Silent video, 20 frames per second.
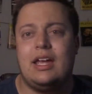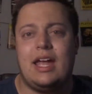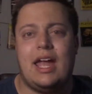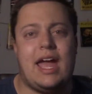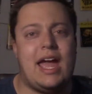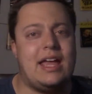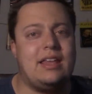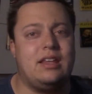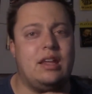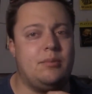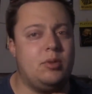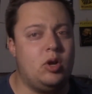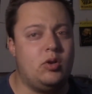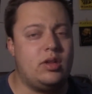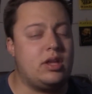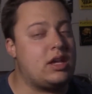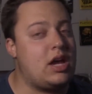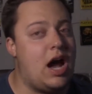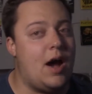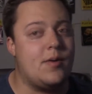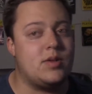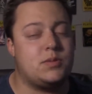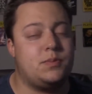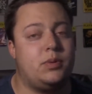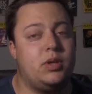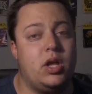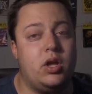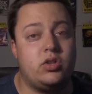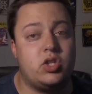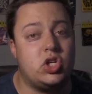and let me know in the comments
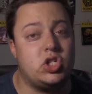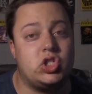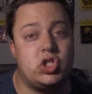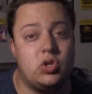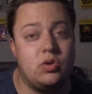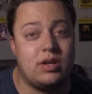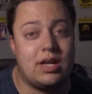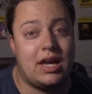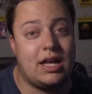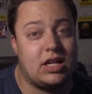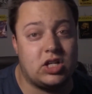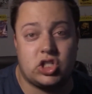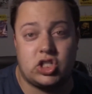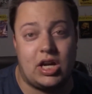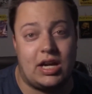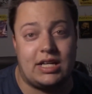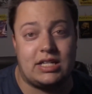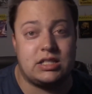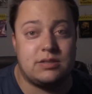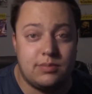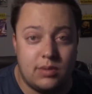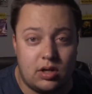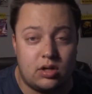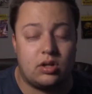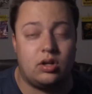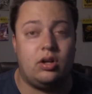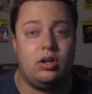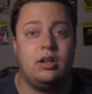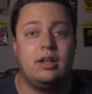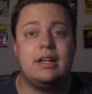below, did you get a shiny
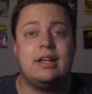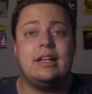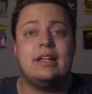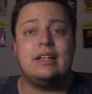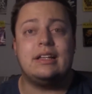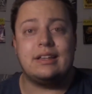Smeargle?